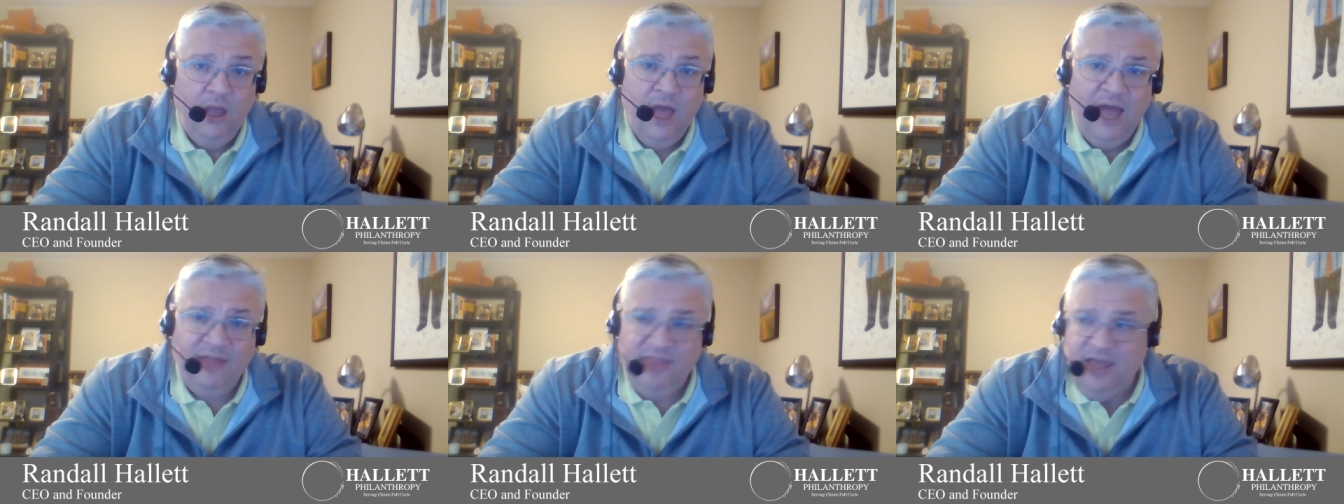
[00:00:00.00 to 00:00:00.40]

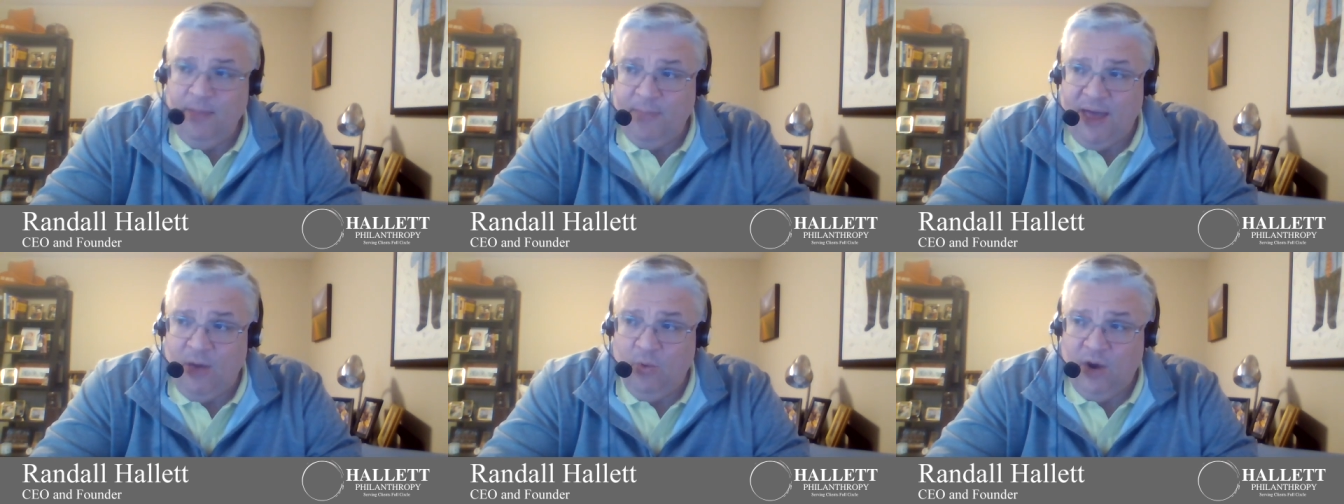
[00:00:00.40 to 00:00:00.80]
I think
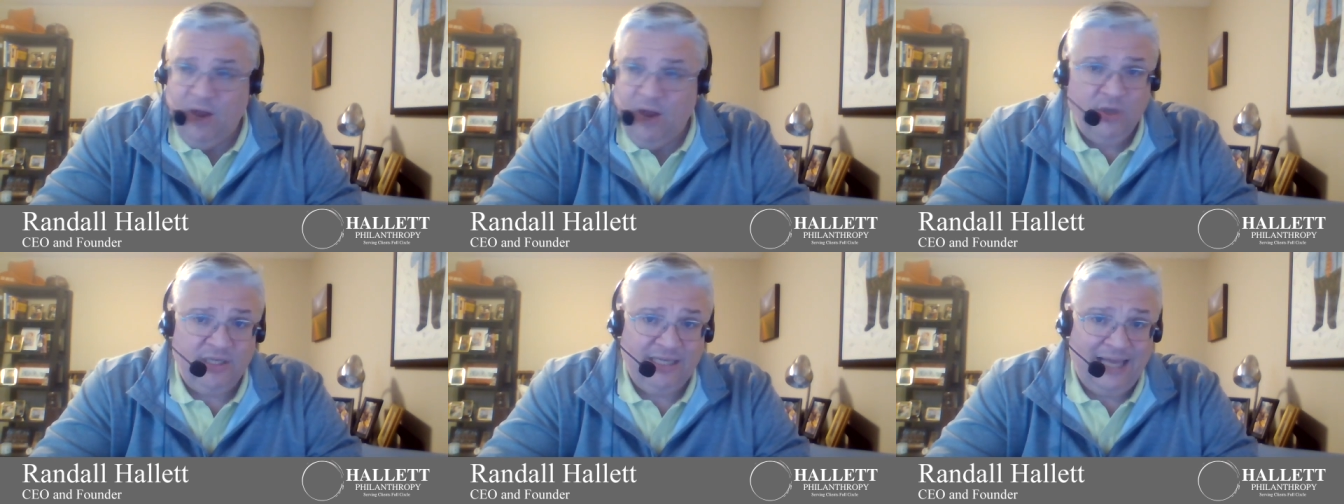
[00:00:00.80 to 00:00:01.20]
about when I
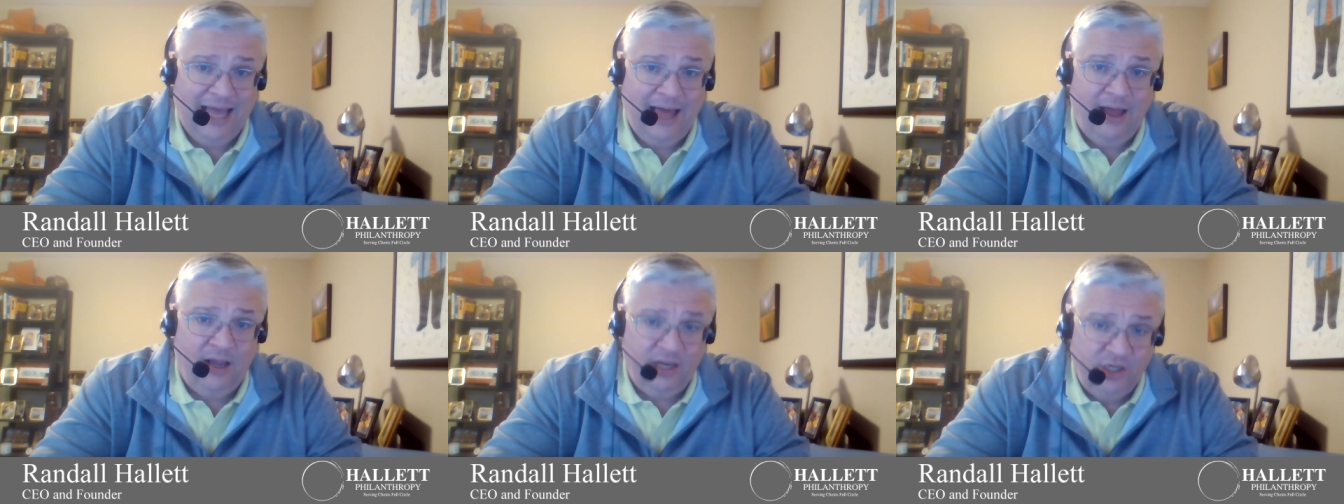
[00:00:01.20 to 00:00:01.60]
went to
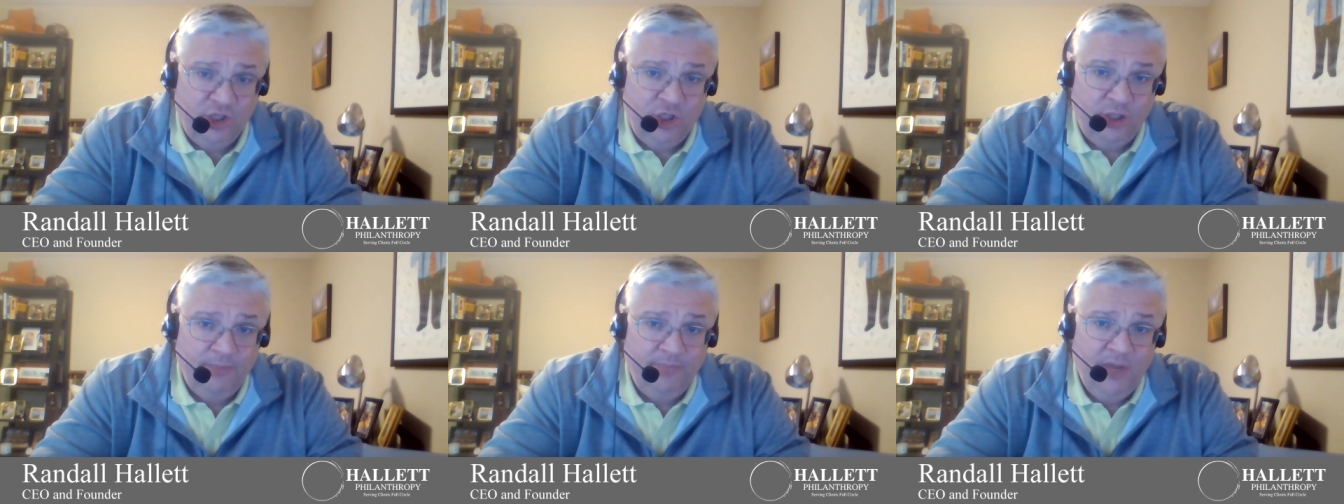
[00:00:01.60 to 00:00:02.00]

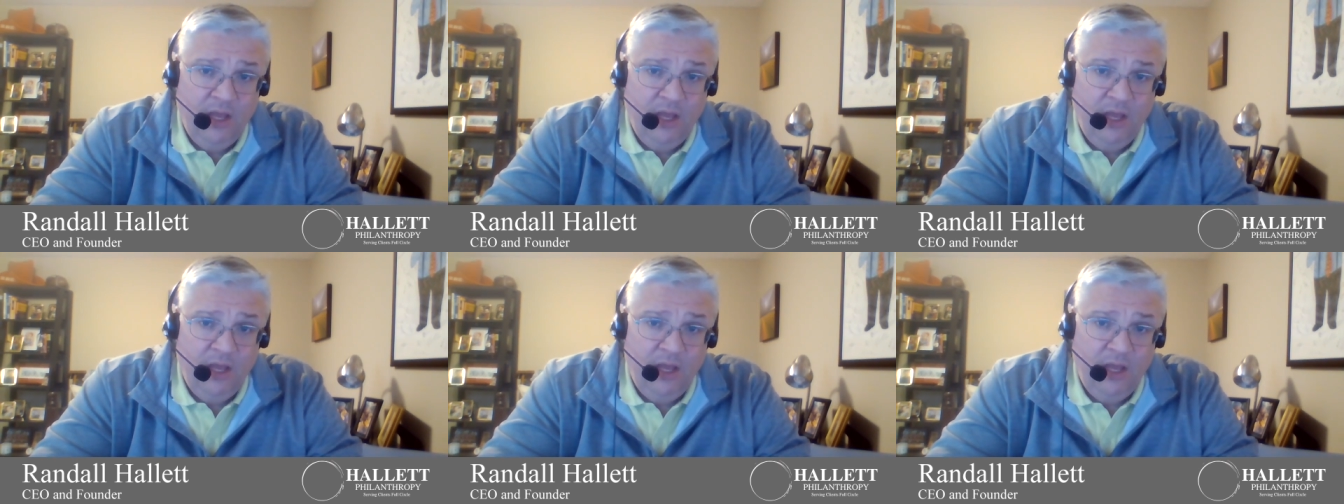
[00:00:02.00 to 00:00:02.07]
college.